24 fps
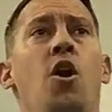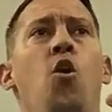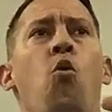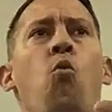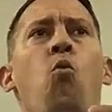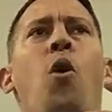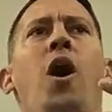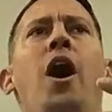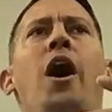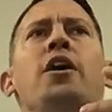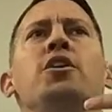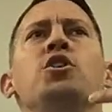
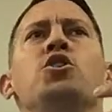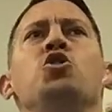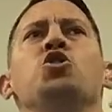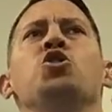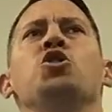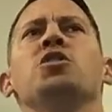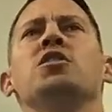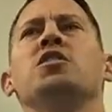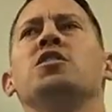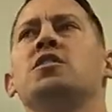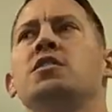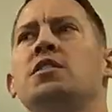Why you
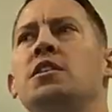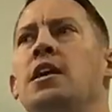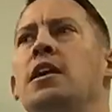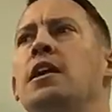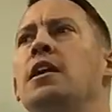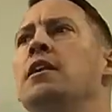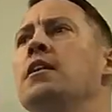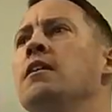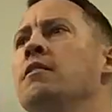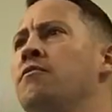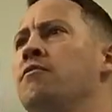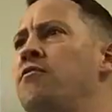should
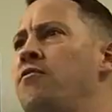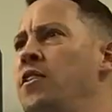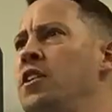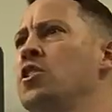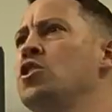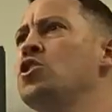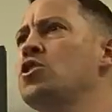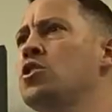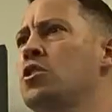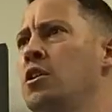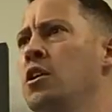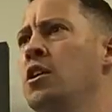see and
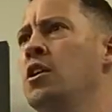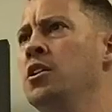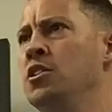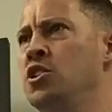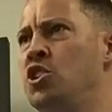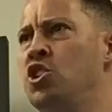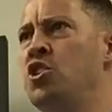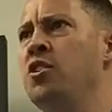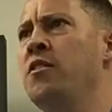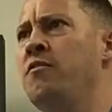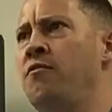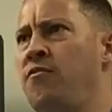
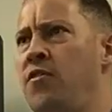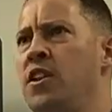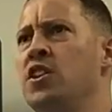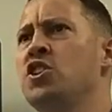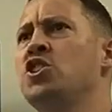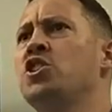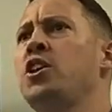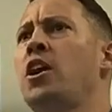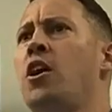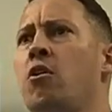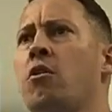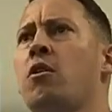
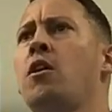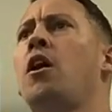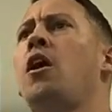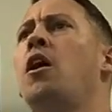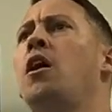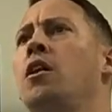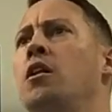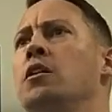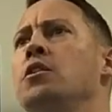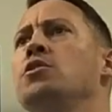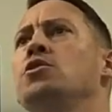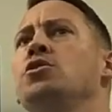finish out
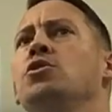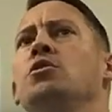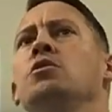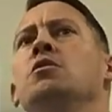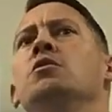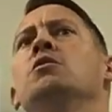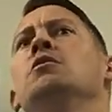college.